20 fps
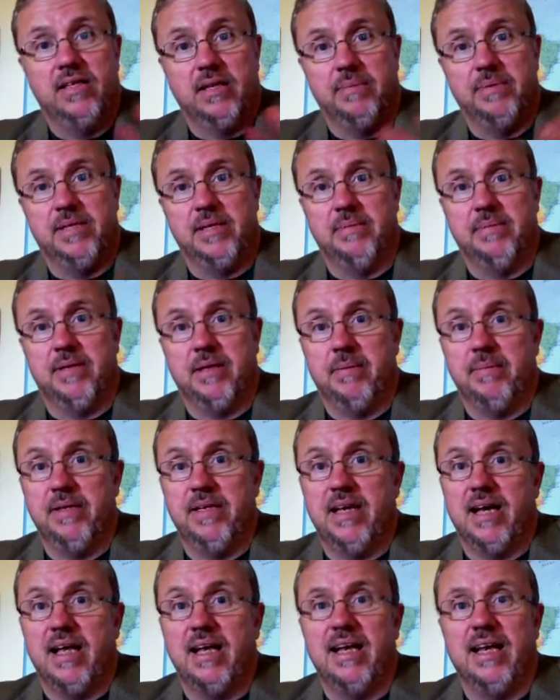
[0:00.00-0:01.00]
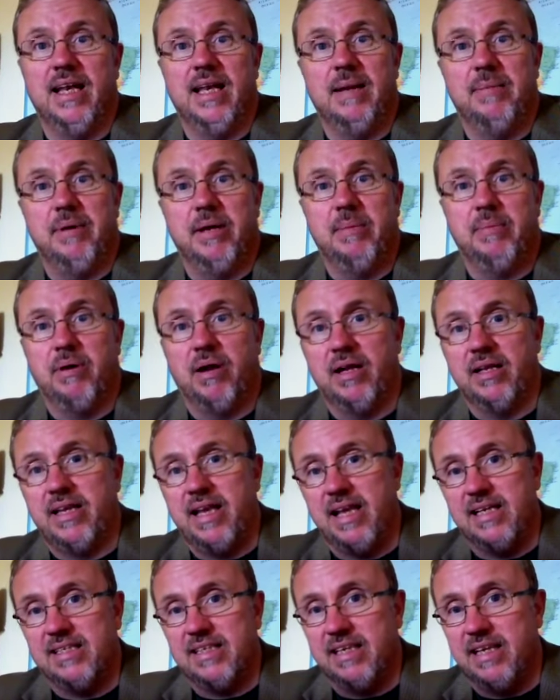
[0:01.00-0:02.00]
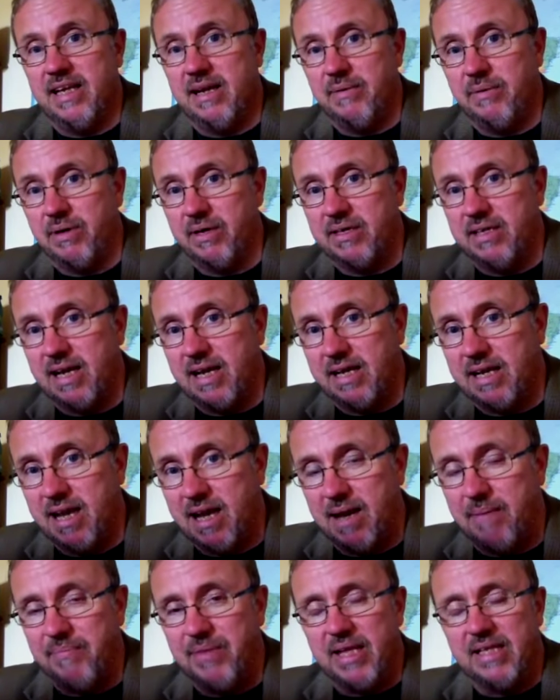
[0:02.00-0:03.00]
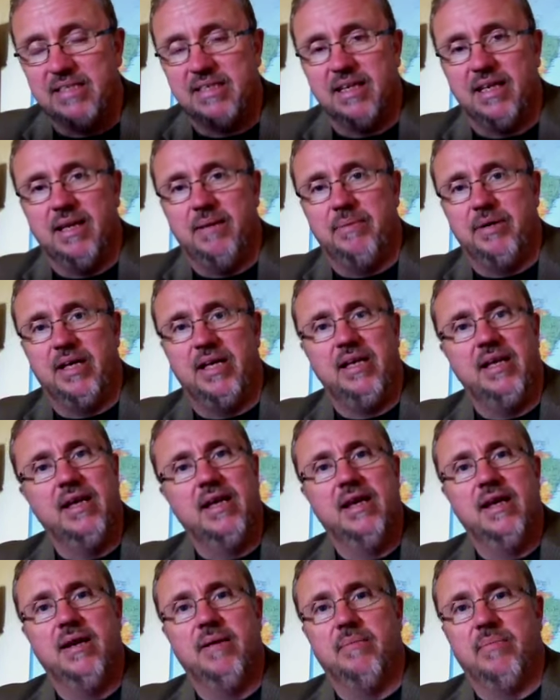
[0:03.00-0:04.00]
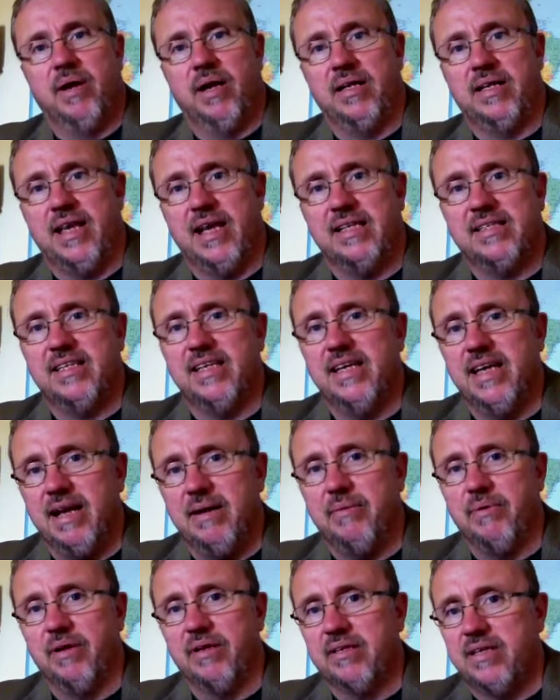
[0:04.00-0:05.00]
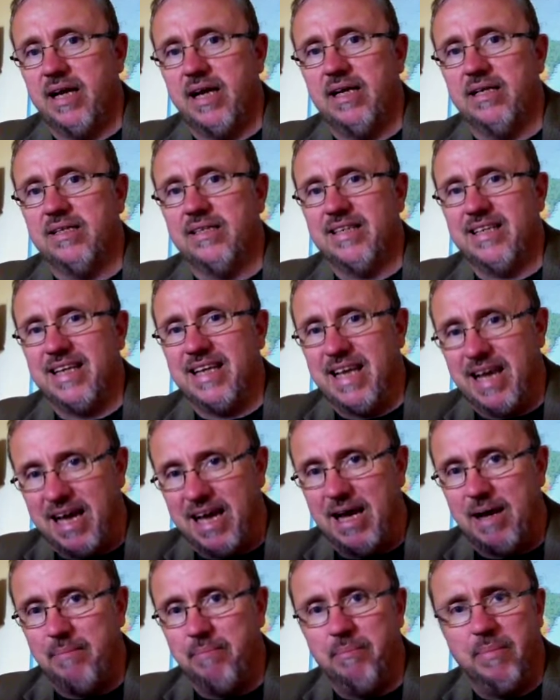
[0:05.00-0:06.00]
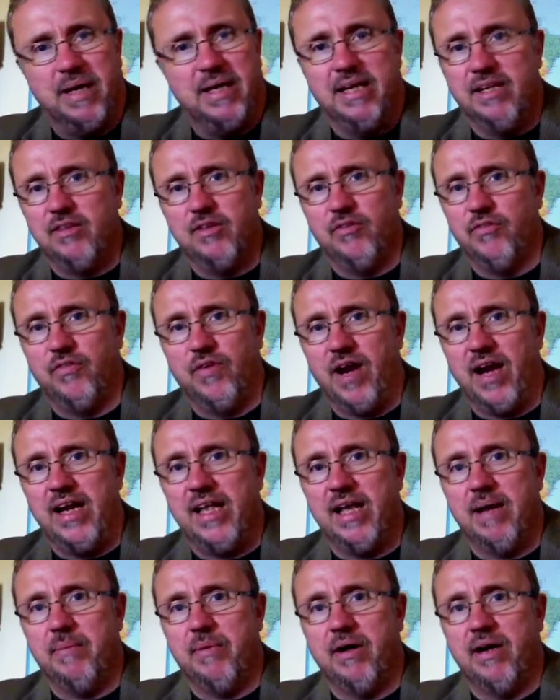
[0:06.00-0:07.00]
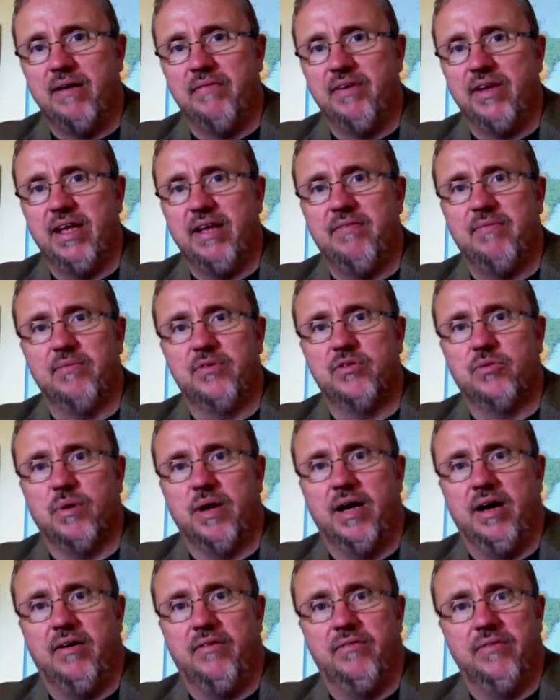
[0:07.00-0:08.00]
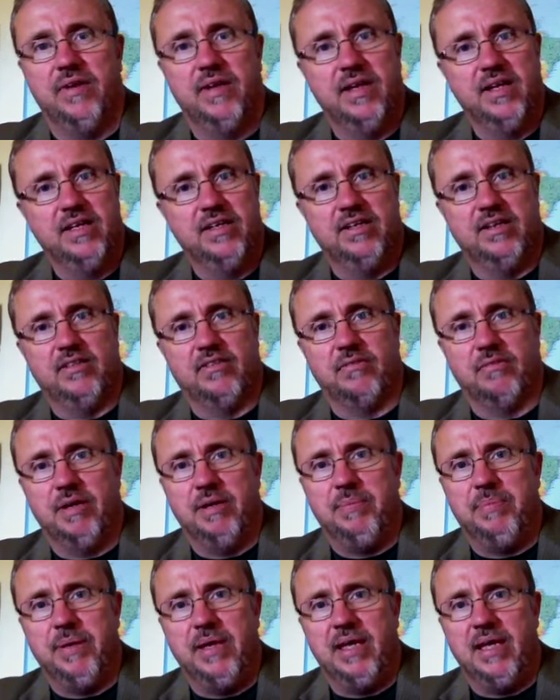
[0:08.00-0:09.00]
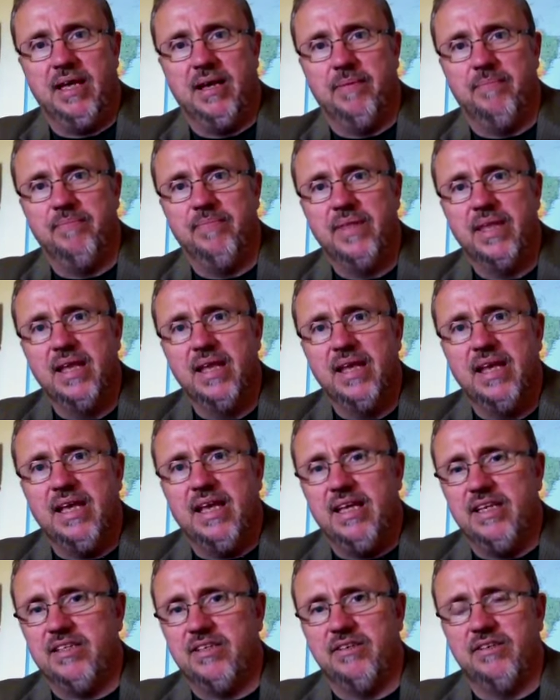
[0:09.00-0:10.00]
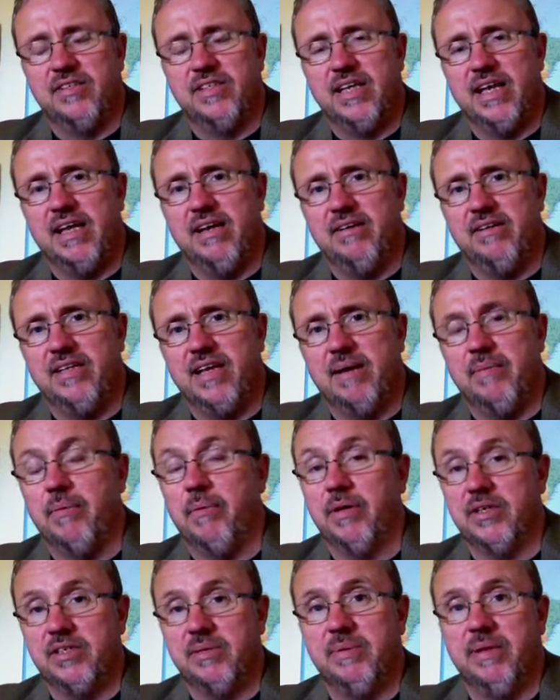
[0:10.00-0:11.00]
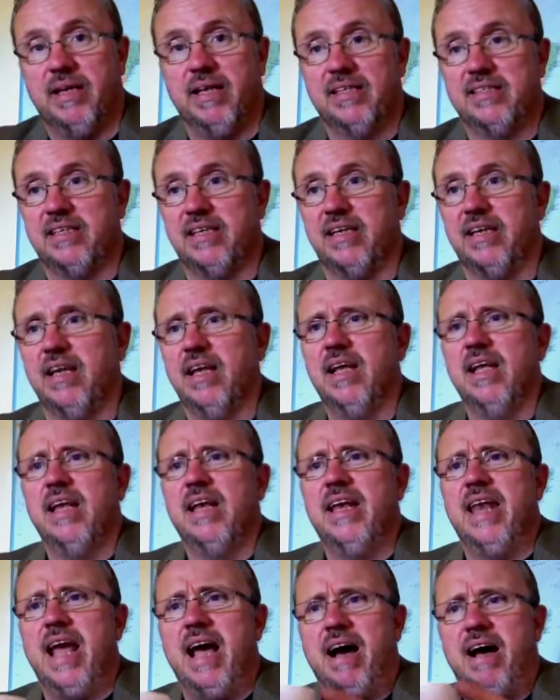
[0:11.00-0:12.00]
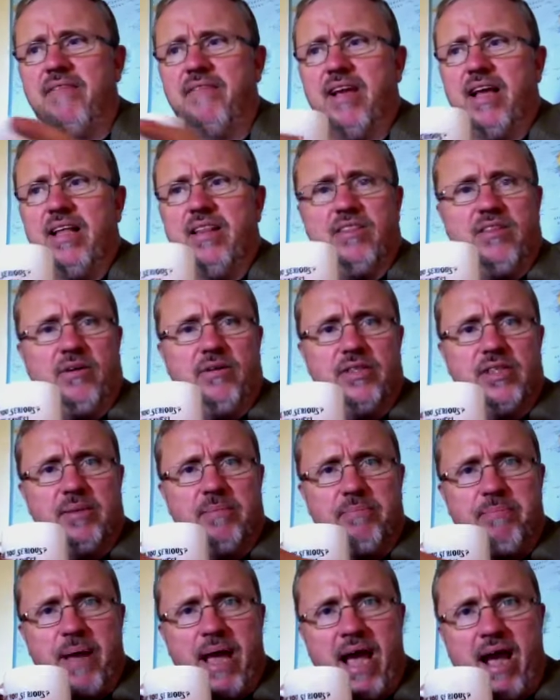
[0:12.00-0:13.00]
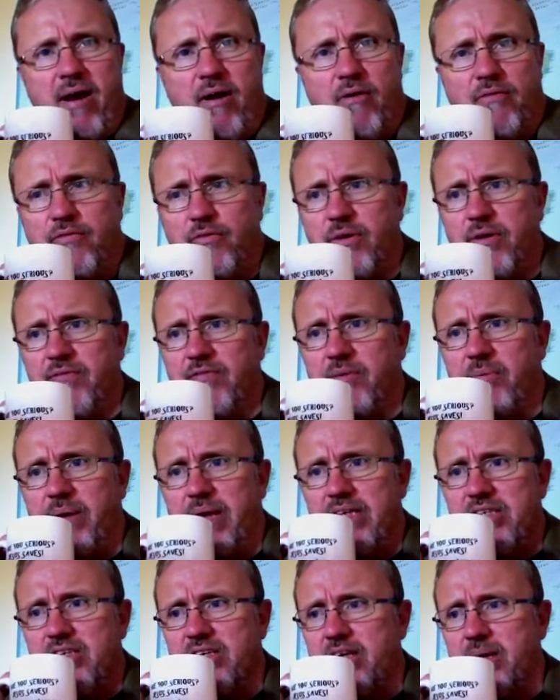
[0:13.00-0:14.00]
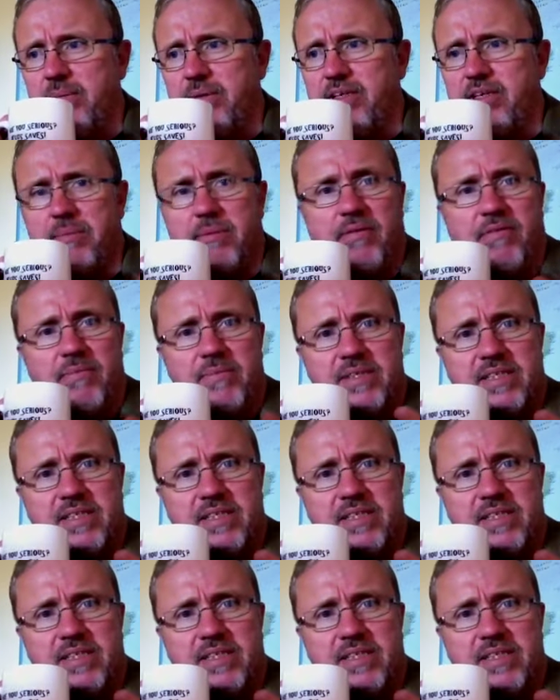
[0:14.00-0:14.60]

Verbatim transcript: www.libertybroadcastingnetwork.com. That's libertybroadcastingnetwork.com. Monday through Friday, I'm on every day from 12 to 3 p.m. Eastern Standard Time. I want you to be listening. Now, I've got those some powerful information coming to me from